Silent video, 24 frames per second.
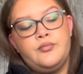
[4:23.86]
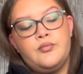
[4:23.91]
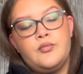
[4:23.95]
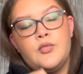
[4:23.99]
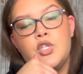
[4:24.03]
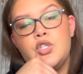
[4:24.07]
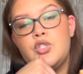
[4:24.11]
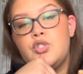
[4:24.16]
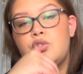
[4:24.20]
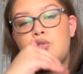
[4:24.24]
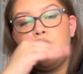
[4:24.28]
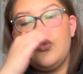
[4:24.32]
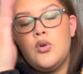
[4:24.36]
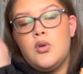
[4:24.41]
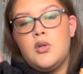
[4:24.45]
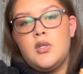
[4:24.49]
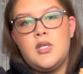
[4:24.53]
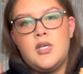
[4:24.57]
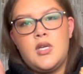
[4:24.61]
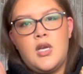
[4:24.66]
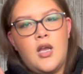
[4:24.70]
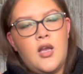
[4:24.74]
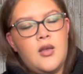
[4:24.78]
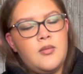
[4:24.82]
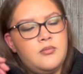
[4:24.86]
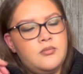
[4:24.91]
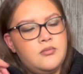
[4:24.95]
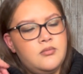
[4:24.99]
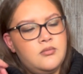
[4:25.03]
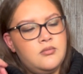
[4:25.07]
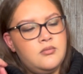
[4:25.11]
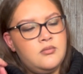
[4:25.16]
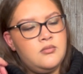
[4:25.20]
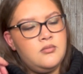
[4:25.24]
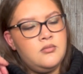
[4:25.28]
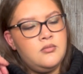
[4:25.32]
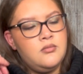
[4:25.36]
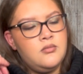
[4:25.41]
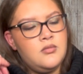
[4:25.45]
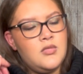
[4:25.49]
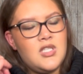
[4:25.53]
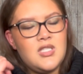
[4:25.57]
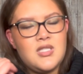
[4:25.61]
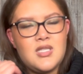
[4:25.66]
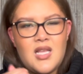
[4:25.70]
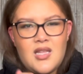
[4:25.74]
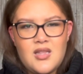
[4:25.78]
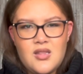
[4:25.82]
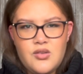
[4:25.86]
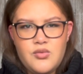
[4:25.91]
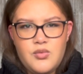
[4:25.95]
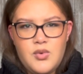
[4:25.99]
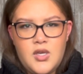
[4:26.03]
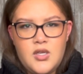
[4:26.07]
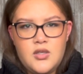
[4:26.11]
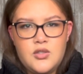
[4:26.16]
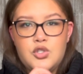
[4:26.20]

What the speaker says: scroll it up. Is that the way?